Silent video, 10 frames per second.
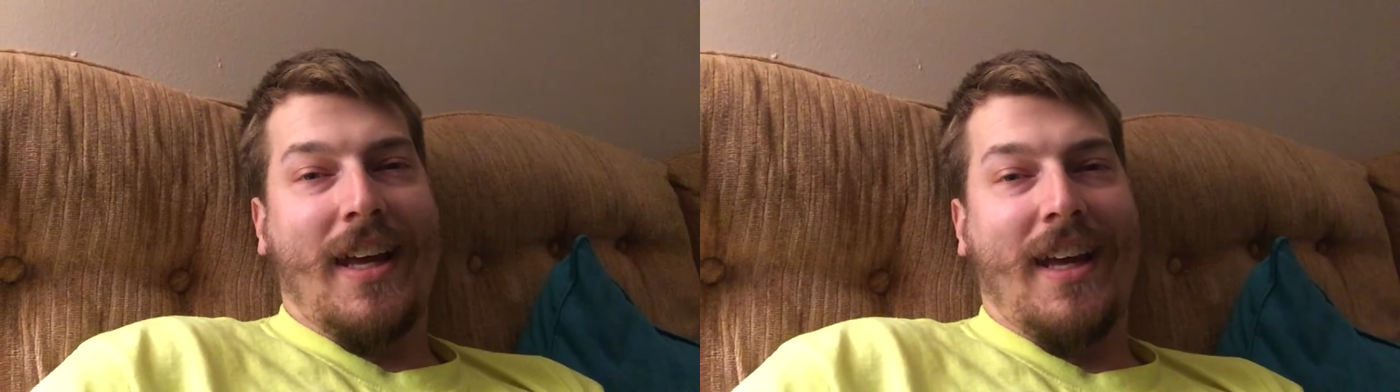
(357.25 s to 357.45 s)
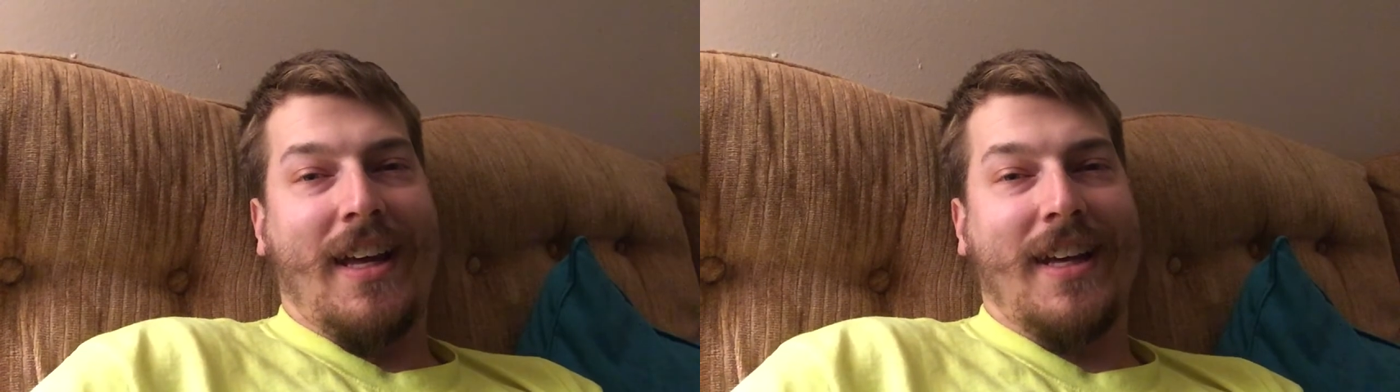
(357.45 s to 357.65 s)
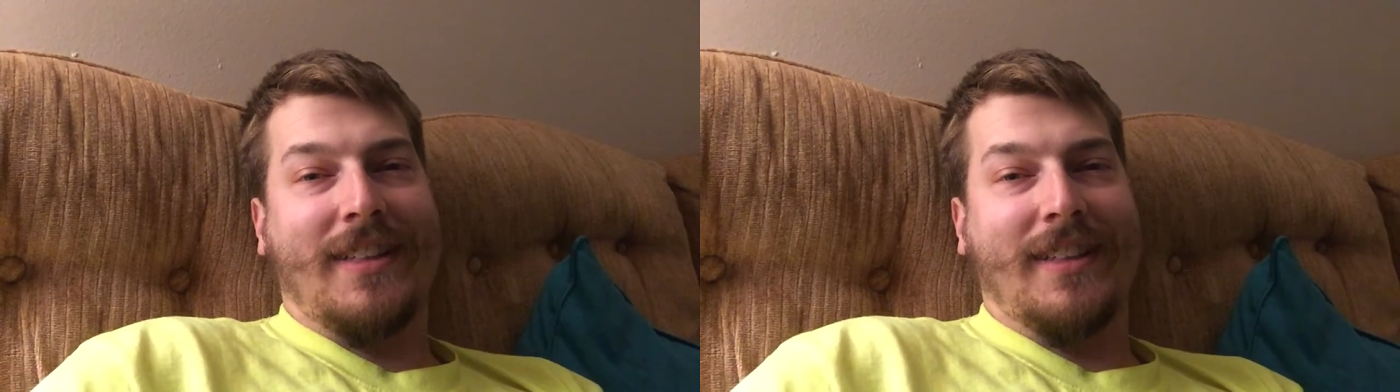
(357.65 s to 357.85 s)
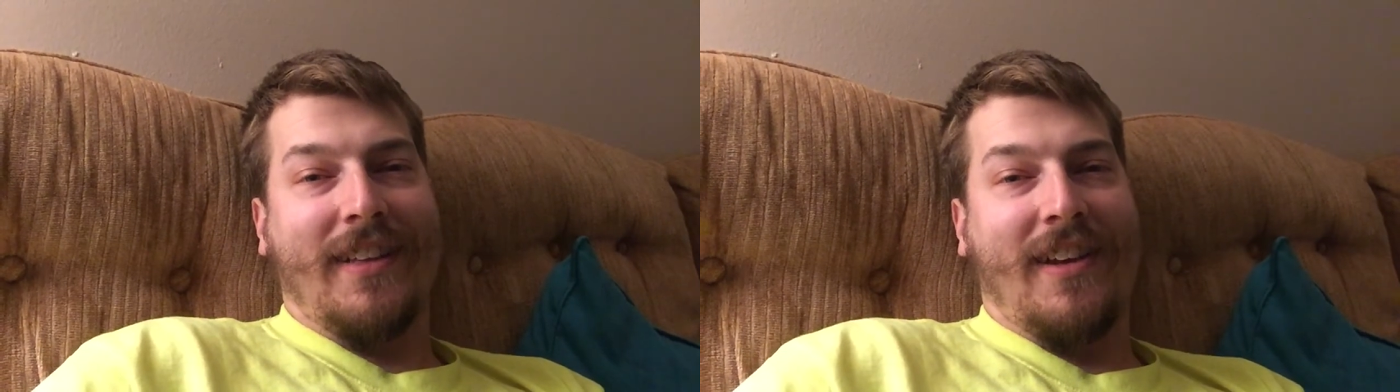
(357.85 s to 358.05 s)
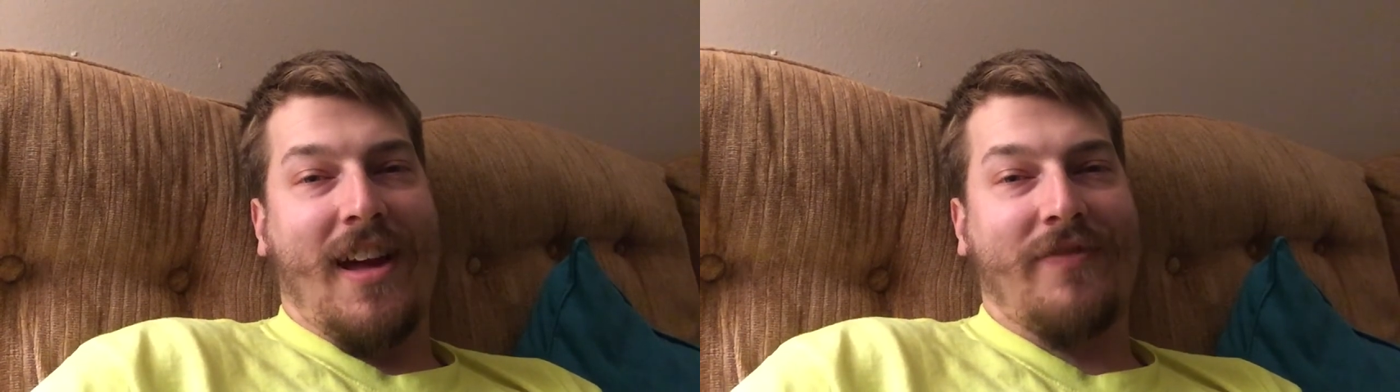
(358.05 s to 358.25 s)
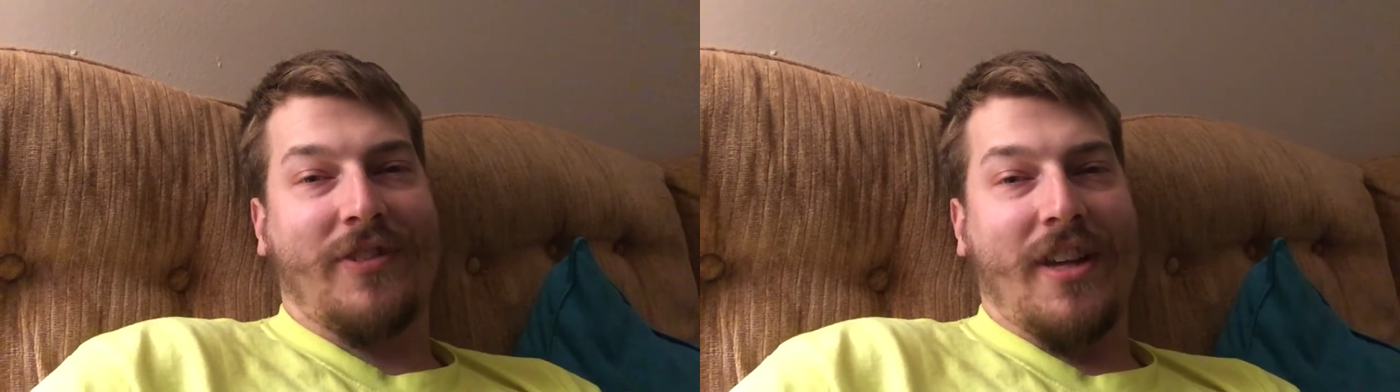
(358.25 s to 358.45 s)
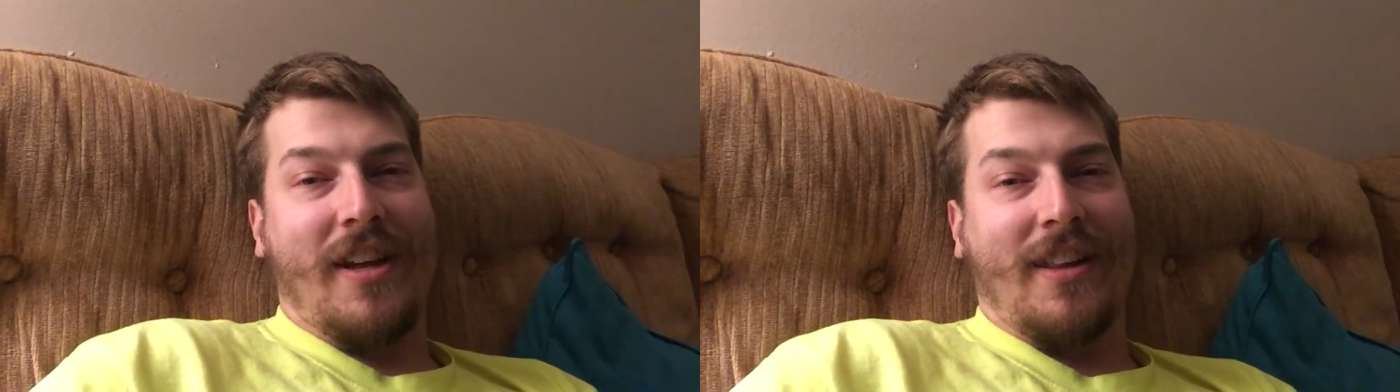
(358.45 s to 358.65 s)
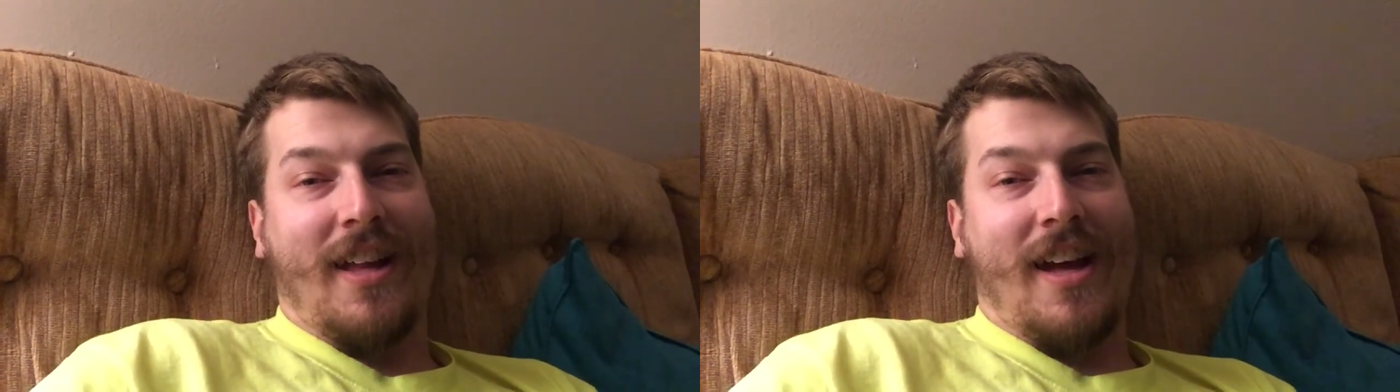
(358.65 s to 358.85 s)
it's a little after
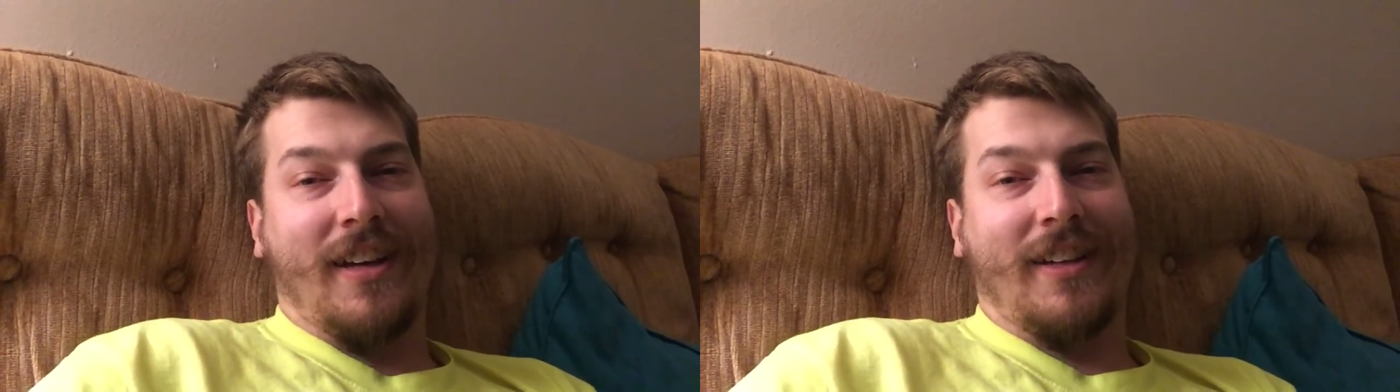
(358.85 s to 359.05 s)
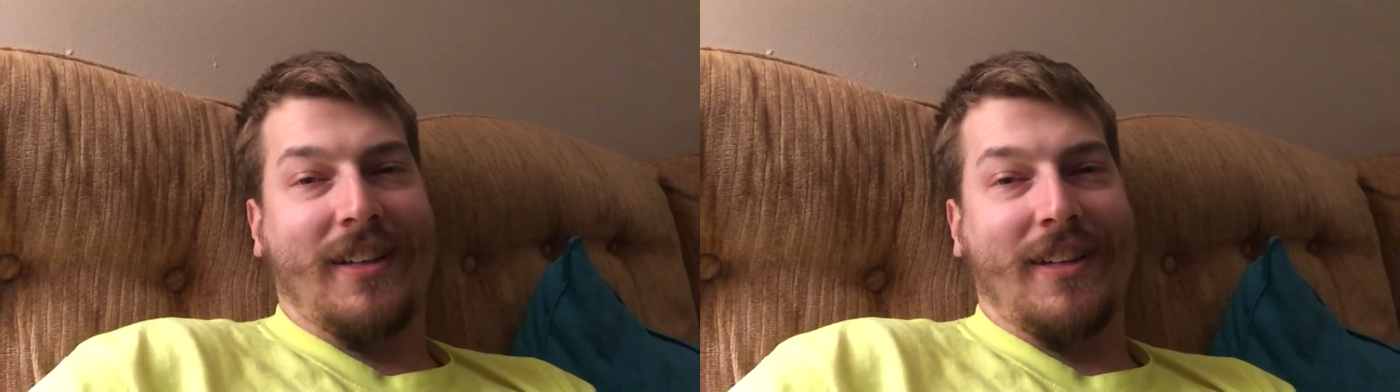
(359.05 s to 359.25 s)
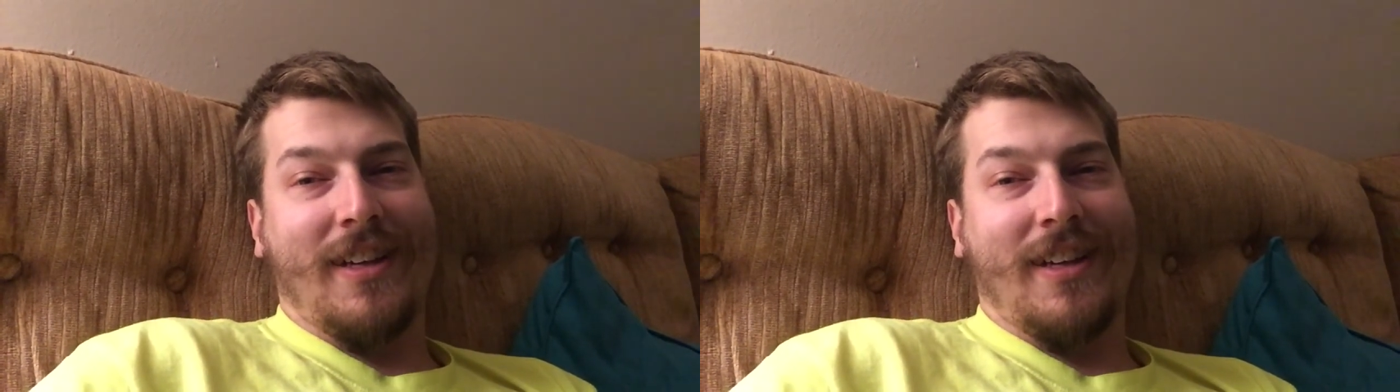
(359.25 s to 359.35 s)
ten o'clock.